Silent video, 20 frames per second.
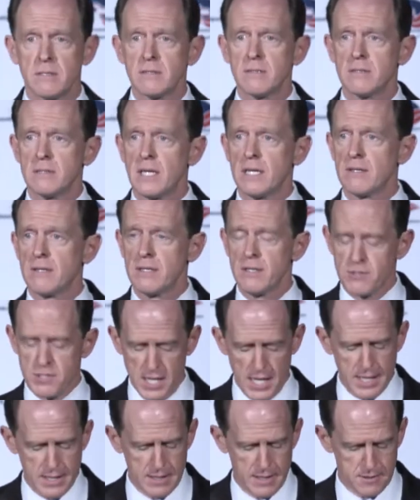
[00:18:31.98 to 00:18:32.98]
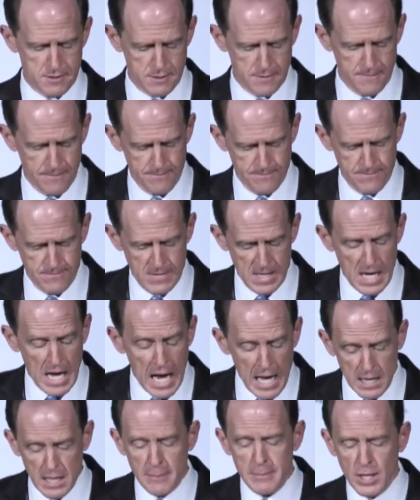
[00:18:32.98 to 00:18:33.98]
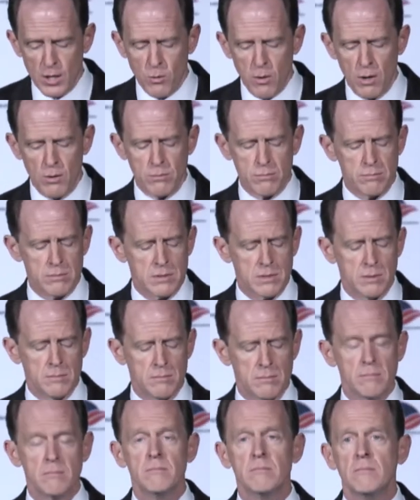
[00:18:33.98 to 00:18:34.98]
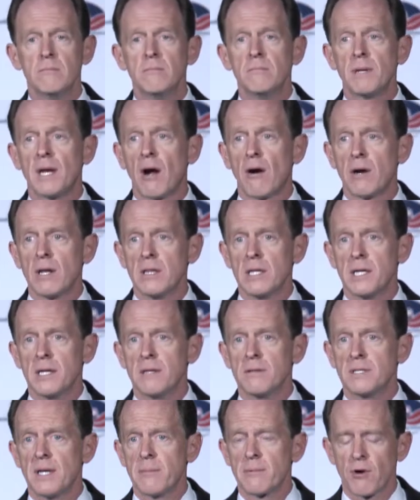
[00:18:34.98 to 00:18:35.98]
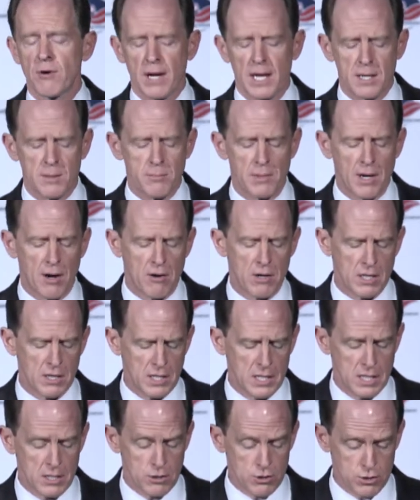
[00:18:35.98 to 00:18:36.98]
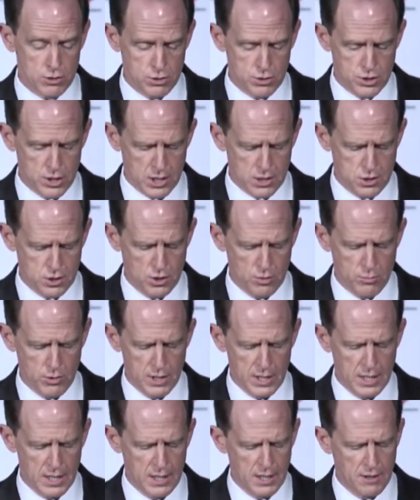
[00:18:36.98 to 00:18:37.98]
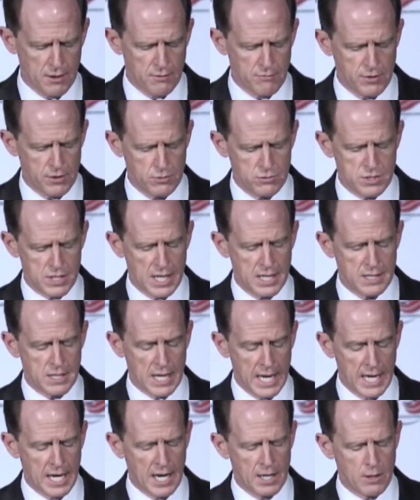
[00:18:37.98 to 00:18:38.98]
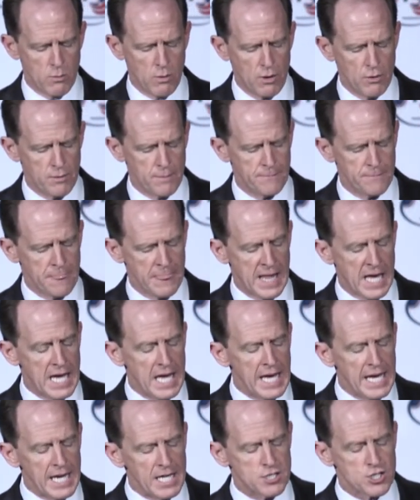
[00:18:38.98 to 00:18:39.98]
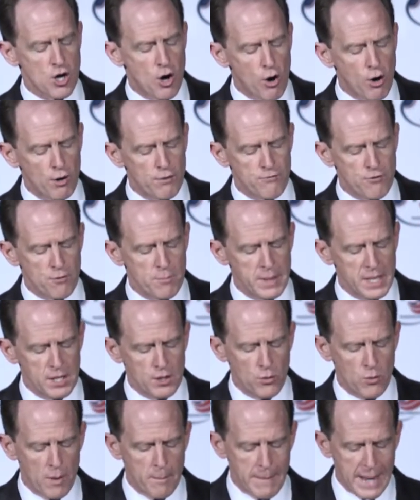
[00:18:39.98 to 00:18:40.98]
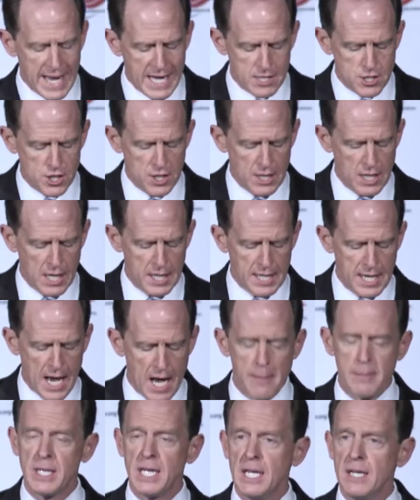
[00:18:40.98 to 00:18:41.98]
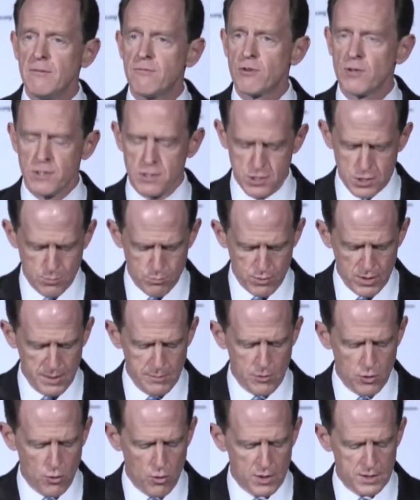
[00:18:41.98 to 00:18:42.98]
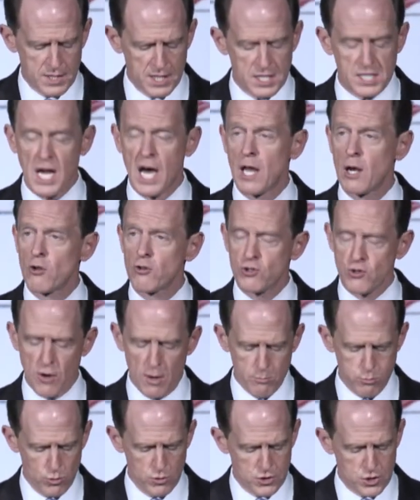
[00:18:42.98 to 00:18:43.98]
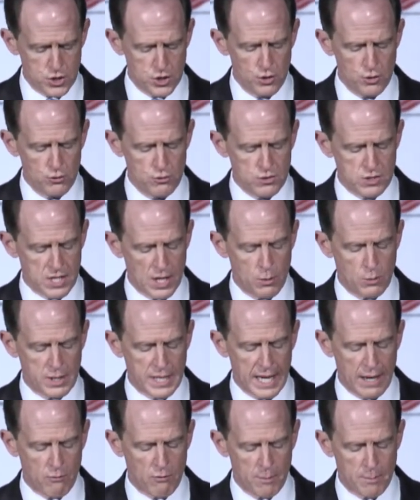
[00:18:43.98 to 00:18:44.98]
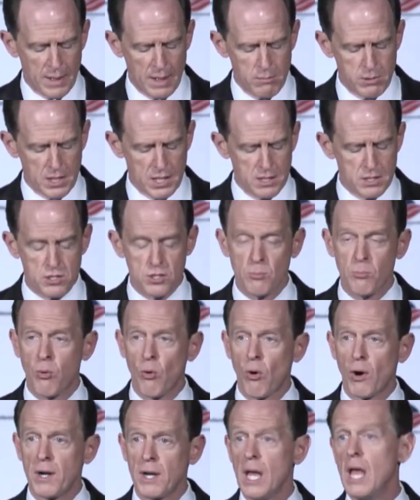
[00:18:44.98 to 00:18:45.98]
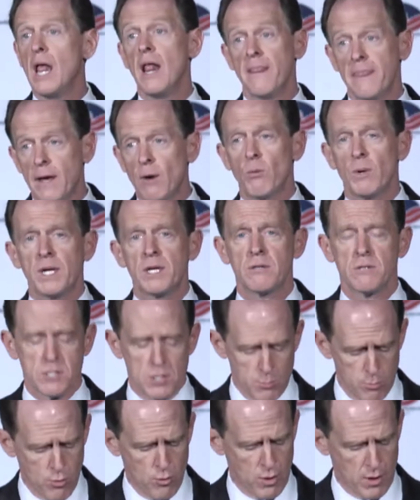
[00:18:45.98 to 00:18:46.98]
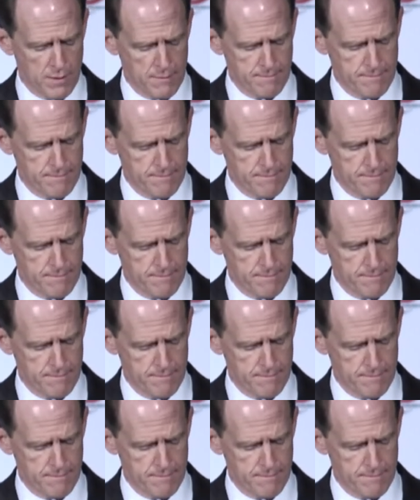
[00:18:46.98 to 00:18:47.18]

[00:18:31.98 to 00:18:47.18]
They're saying this. Let me quote the minority leader, Democratic minority leader Chuck Schumer, in an interview said, and I quote, "It's hard for me to imagine a nominee for the Supreme Court that Donald Trump would choose that would get Republican support that we could support."